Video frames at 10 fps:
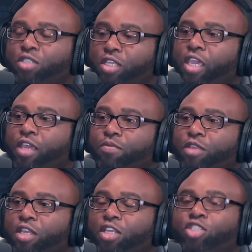Yeah.
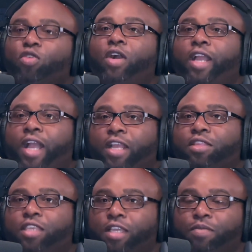So like I
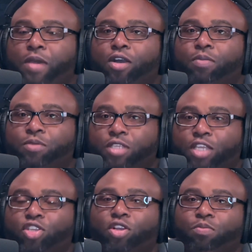can think about a
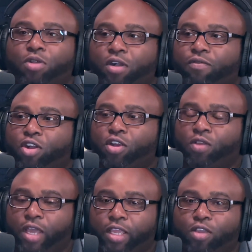particular boulevard,
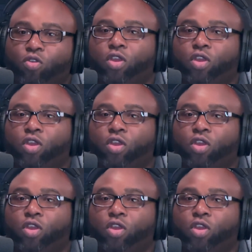like, or